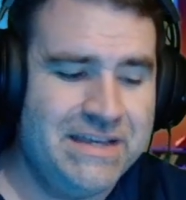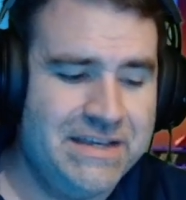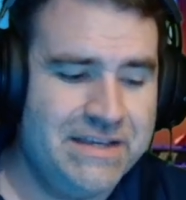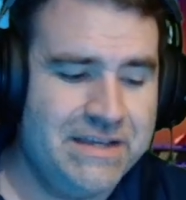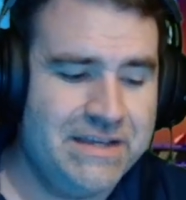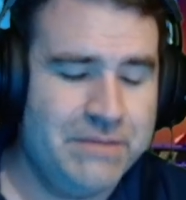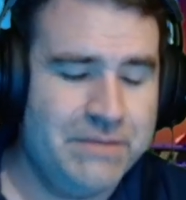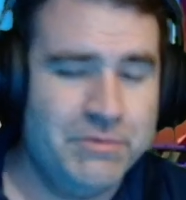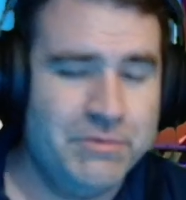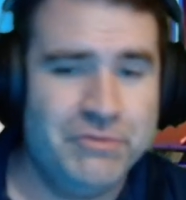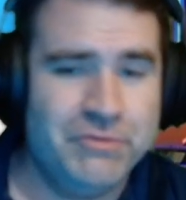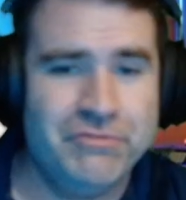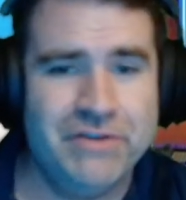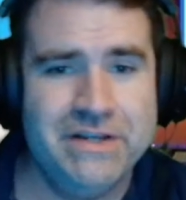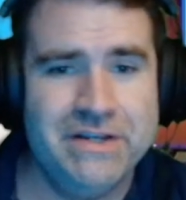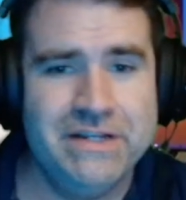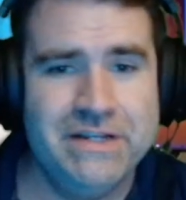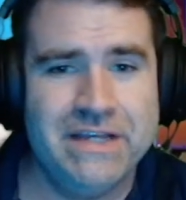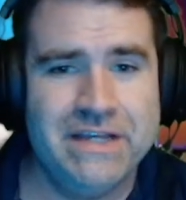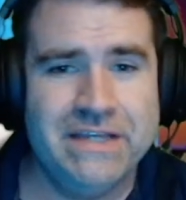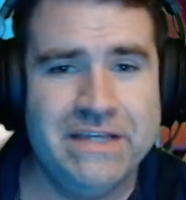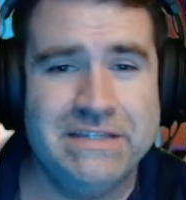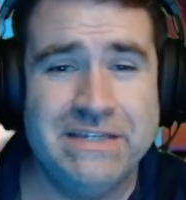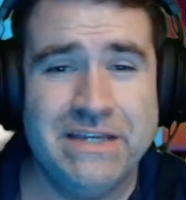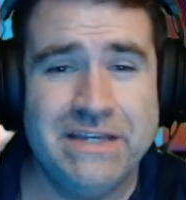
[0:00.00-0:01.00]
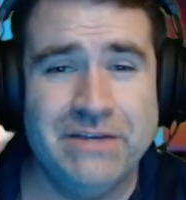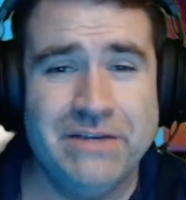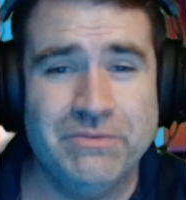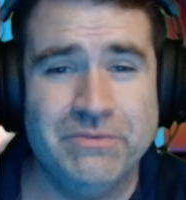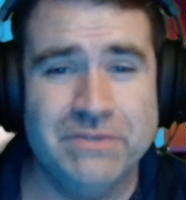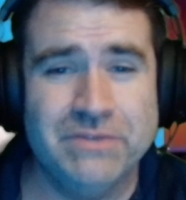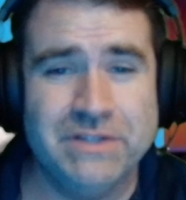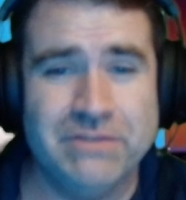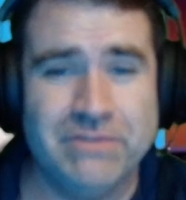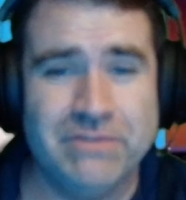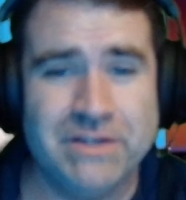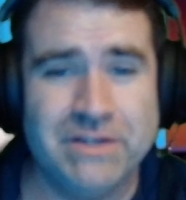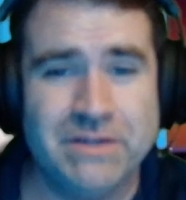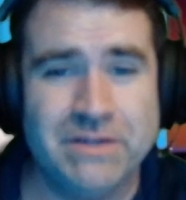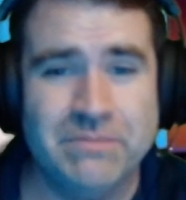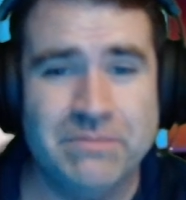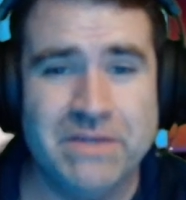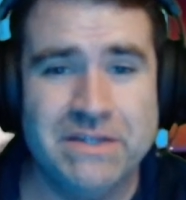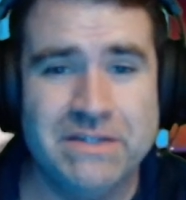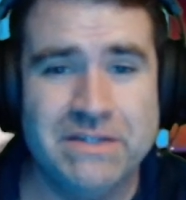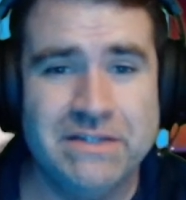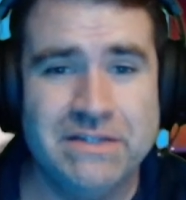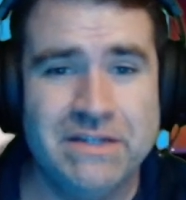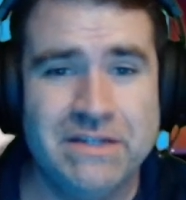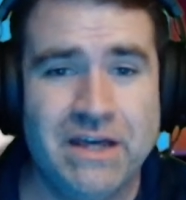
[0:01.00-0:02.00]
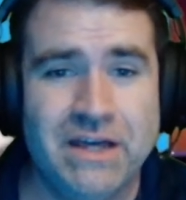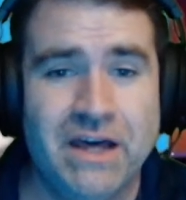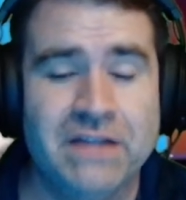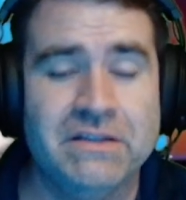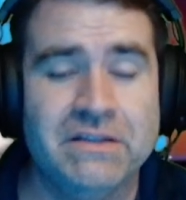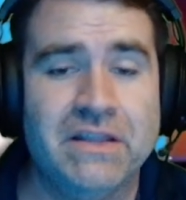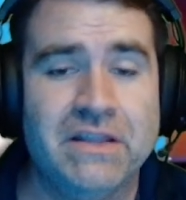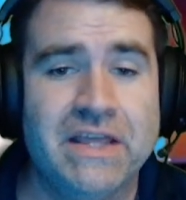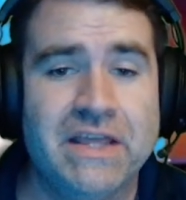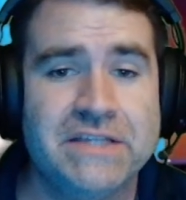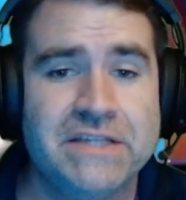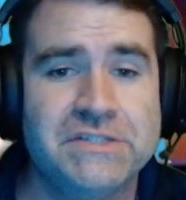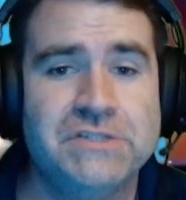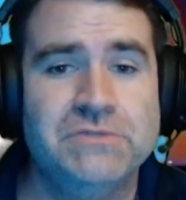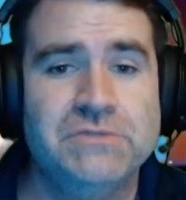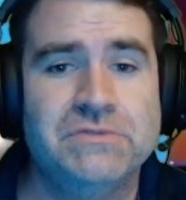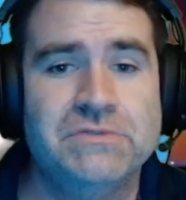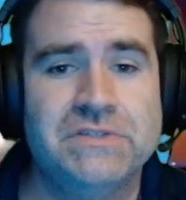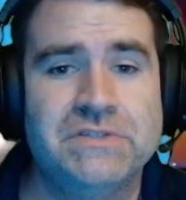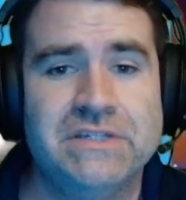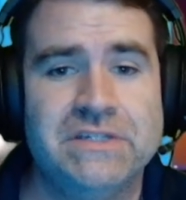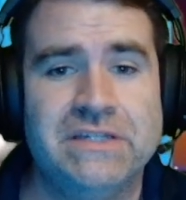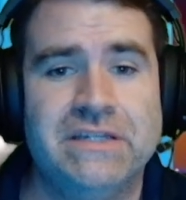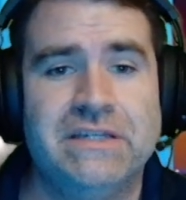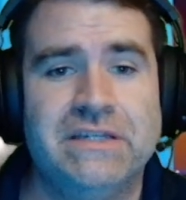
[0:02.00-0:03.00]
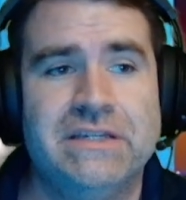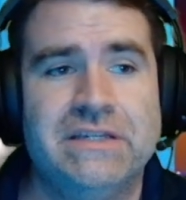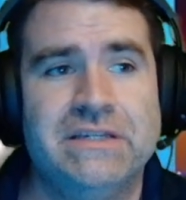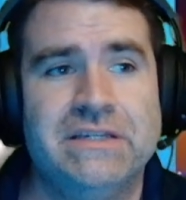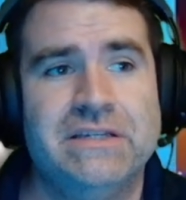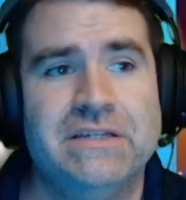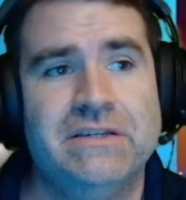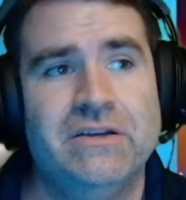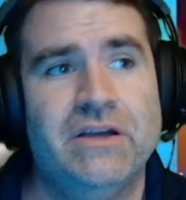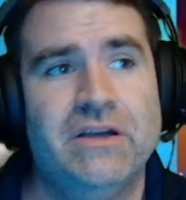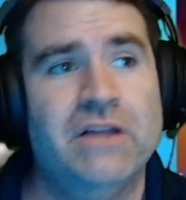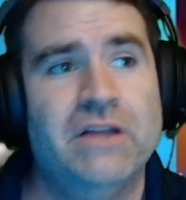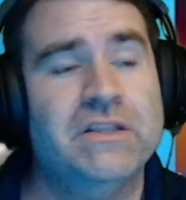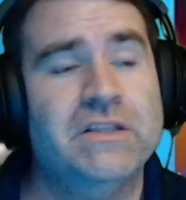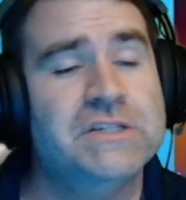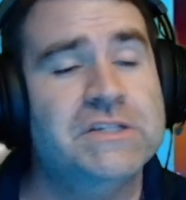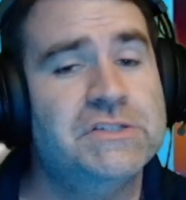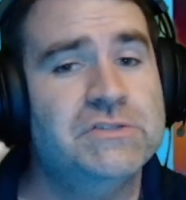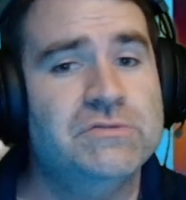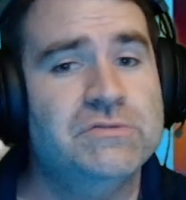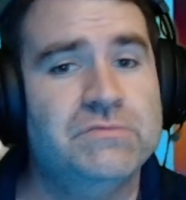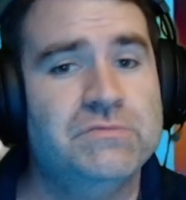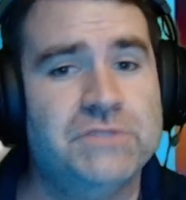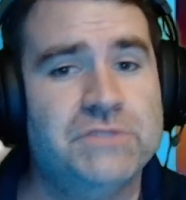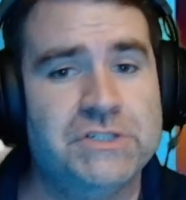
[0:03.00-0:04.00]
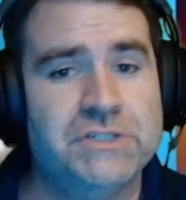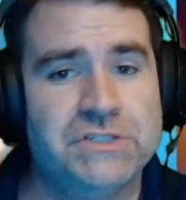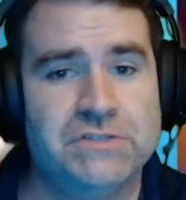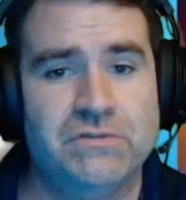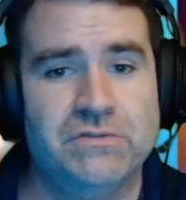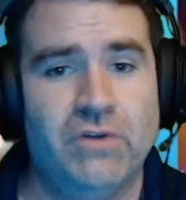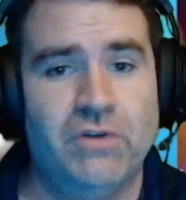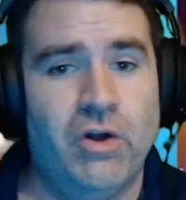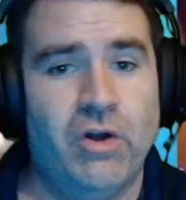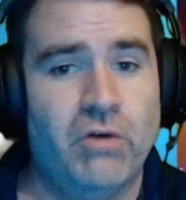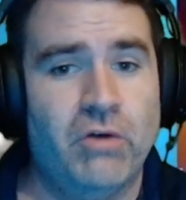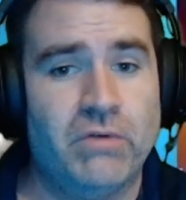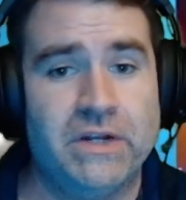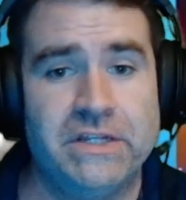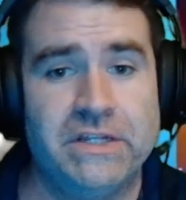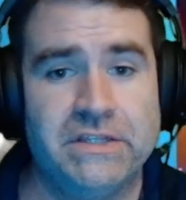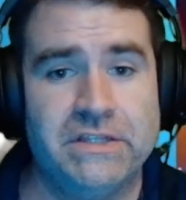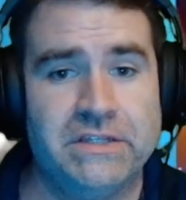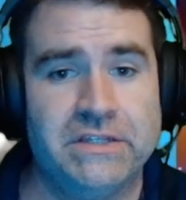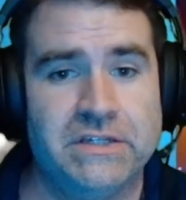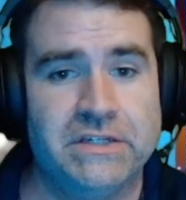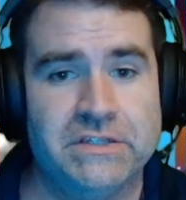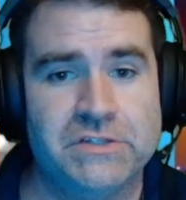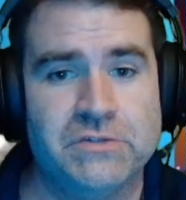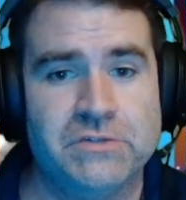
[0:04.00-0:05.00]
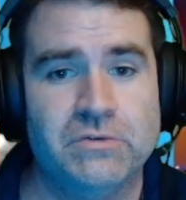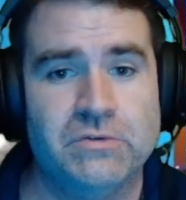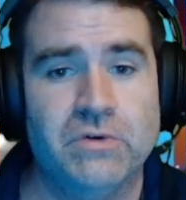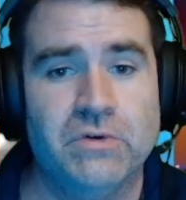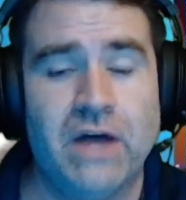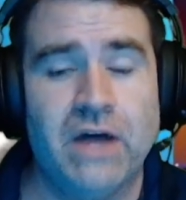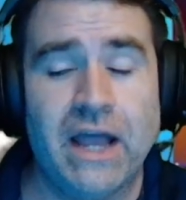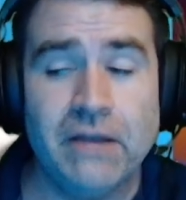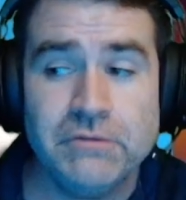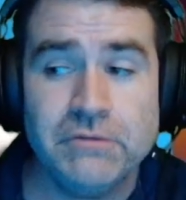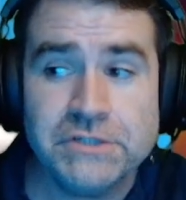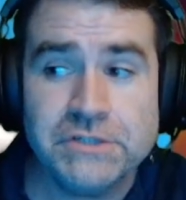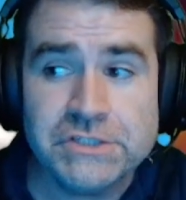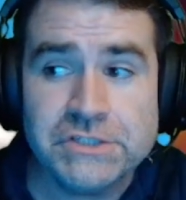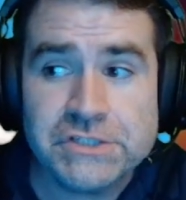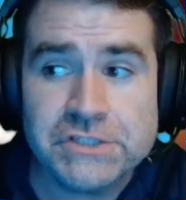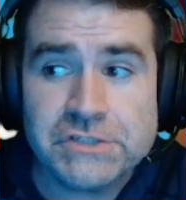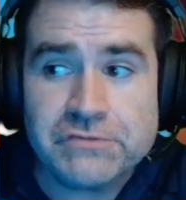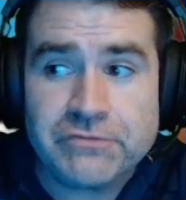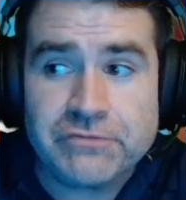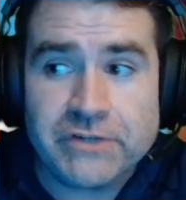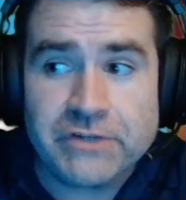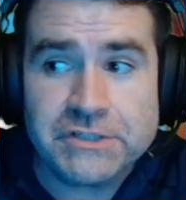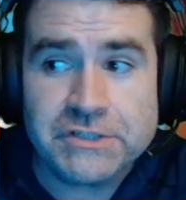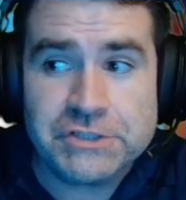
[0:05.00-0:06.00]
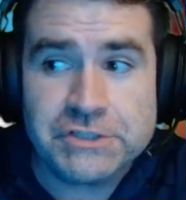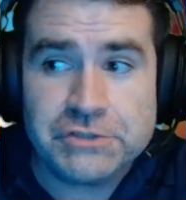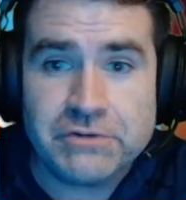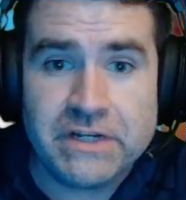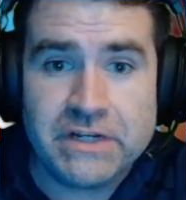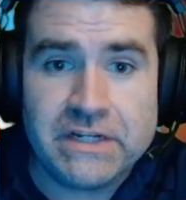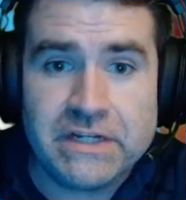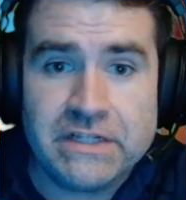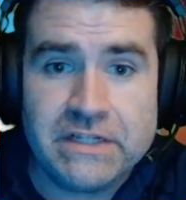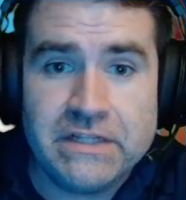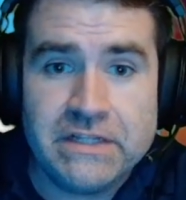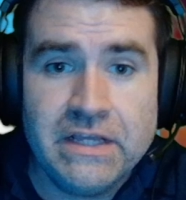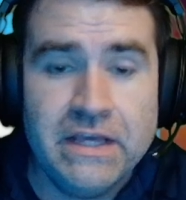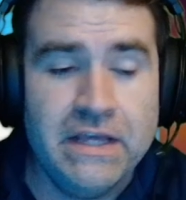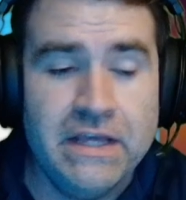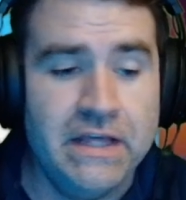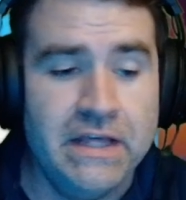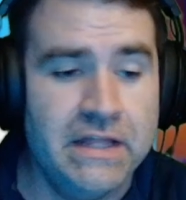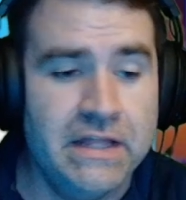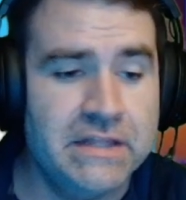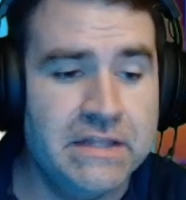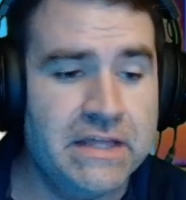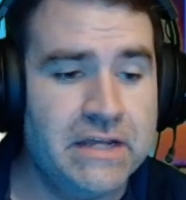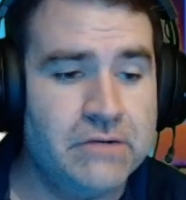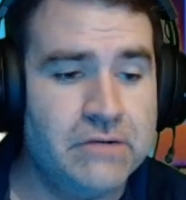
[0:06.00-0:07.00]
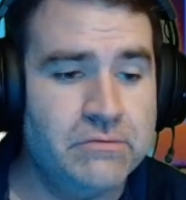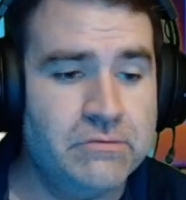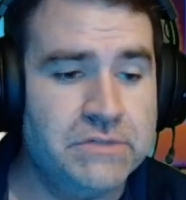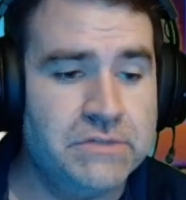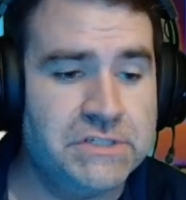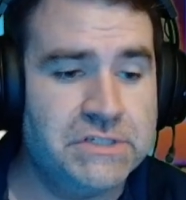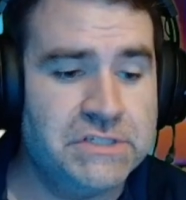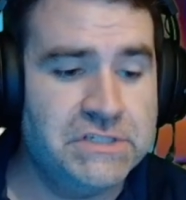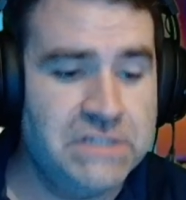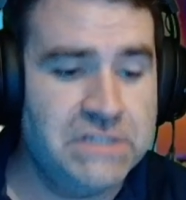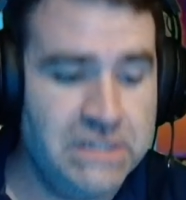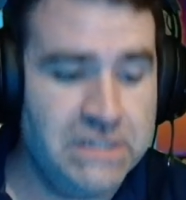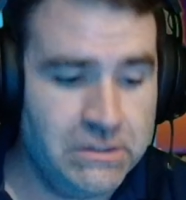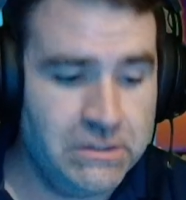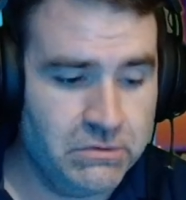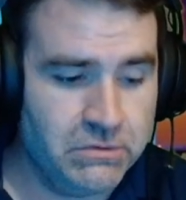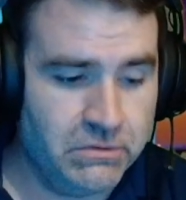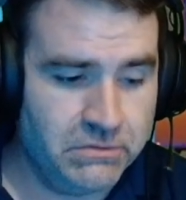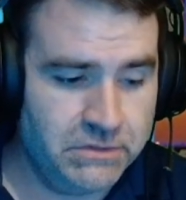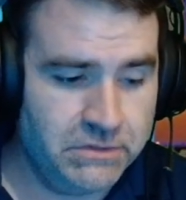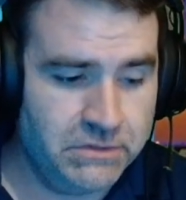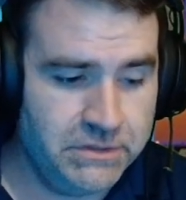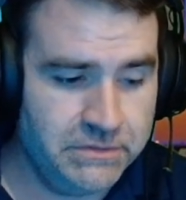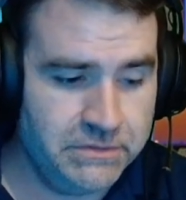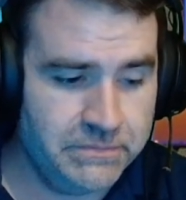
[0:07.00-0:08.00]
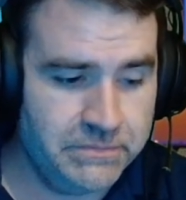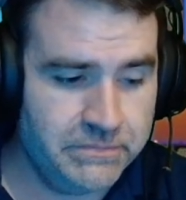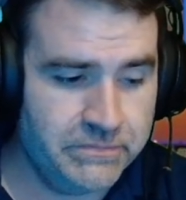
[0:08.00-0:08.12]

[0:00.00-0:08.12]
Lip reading: I'm afraid I can't really recommend it unless you just already think it's cool. I was just frustrated that it was sealed,